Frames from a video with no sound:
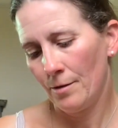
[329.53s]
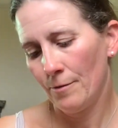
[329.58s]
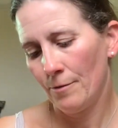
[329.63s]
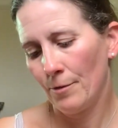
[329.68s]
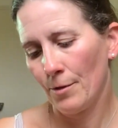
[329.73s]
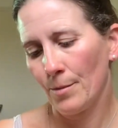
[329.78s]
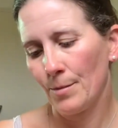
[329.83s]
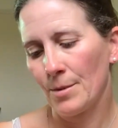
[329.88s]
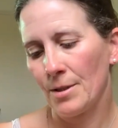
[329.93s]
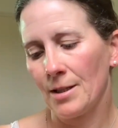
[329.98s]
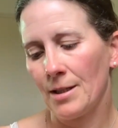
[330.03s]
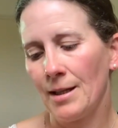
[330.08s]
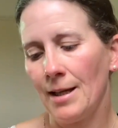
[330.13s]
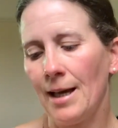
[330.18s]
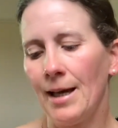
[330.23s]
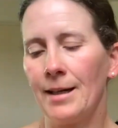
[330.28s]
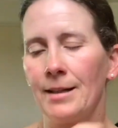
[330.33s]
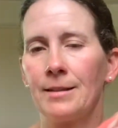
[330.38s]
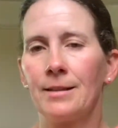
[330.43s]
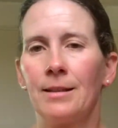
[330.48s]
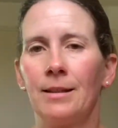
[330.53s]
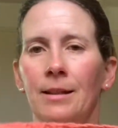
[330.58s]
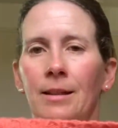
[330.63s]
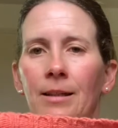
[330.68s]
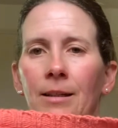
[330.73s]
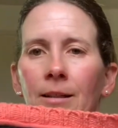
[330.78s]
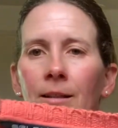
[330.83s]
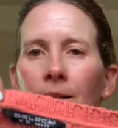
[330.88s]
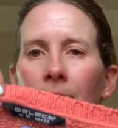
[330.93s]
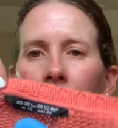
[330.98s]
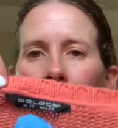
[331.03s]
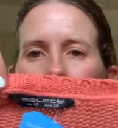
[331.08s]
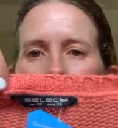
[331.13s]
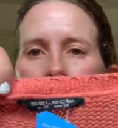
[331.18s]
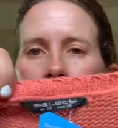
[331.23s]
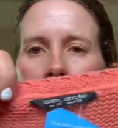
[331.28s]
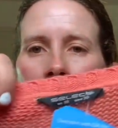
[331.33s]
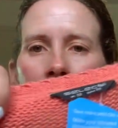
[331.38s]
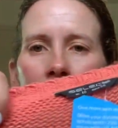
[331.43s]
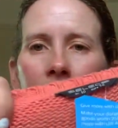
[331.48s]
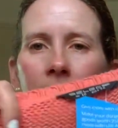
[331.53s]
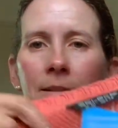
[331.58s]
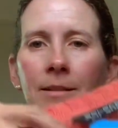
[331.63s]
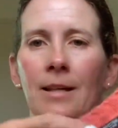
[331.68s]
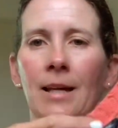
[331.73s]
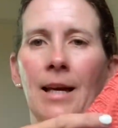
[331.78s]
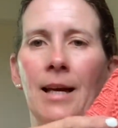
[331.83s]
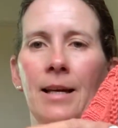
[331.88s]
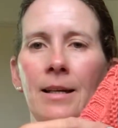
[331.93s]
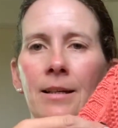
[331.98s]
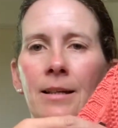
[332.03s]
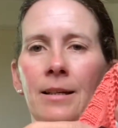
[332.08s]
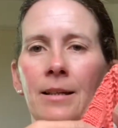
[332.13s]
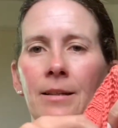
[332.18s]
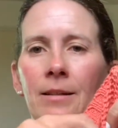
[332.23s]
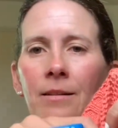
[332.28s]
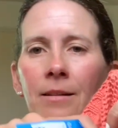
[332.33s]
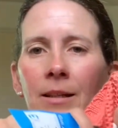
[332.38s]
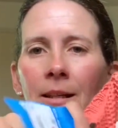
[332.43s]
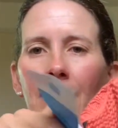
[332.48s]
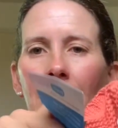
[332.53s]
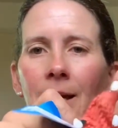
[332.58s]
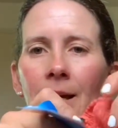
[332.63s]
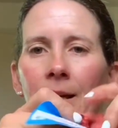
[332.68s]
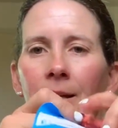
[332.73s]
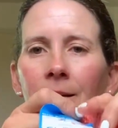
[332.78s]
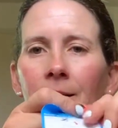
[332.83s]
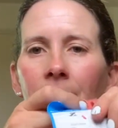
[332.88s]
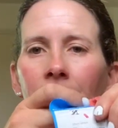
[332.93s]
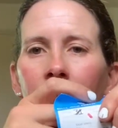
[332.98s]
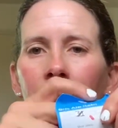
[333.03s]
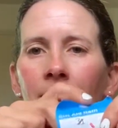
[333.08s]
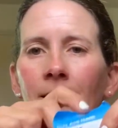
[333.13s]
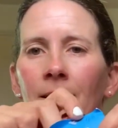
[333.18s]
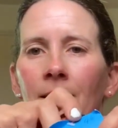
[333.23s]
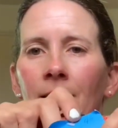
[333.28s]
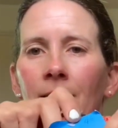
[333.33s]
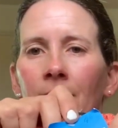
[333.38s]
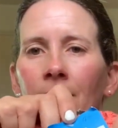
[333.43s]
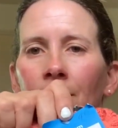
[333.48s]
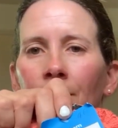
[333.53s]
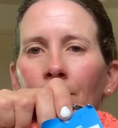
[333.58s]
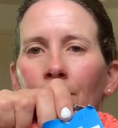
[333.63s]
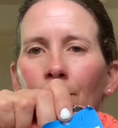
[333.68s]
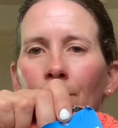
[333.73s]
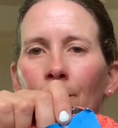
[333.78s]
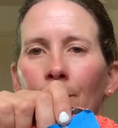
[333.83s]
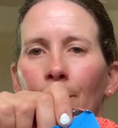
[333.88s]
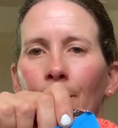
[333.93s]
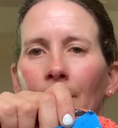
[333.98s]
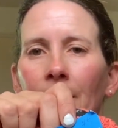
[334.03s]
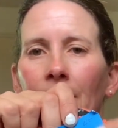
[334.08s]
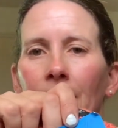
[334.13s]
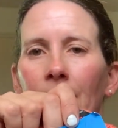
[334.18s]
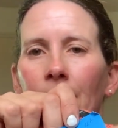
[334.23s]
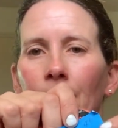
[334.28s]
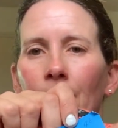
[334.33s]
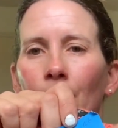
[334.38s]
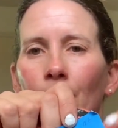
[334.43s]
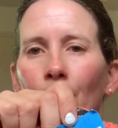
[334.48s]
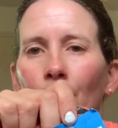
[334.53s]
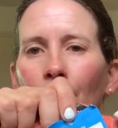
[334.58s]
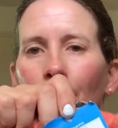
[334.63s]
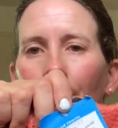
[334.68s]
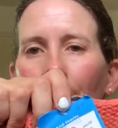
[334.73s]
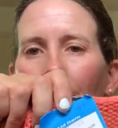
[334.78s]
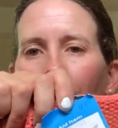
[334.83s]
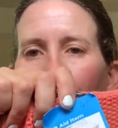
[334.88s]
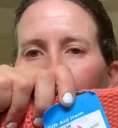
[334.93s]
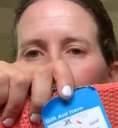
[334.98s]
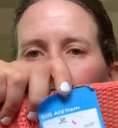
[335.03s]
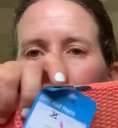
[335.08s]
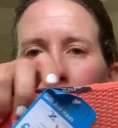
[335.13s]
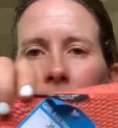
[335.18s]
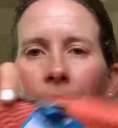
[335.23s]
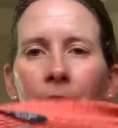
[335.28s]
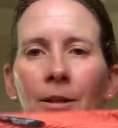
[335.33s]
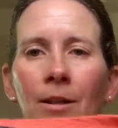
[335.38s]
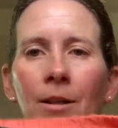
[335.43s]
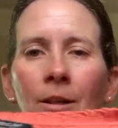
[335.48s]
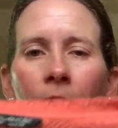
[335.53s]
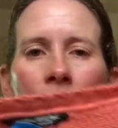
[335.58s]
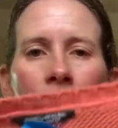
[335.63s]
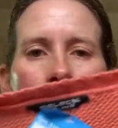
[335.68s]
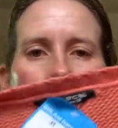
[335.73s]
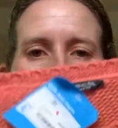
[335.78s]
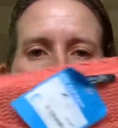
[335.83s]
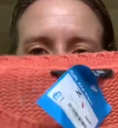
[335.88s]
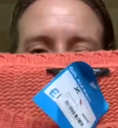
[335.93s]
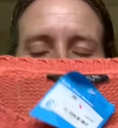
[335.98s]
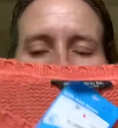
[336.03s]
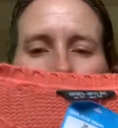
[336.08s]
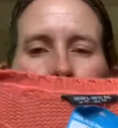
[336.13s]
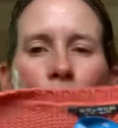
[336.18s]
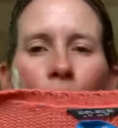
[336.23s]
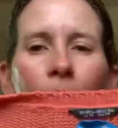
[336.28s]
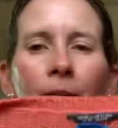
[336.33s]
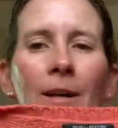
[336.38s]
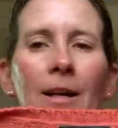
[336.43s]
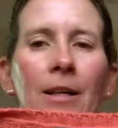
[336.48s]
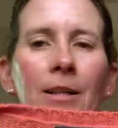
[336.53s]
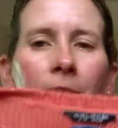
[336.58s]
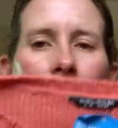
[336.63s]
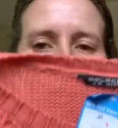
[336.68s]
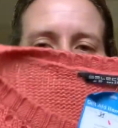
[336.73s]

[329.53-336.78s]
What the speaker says: from Select in a size 10, and again from my £1 Sue Rider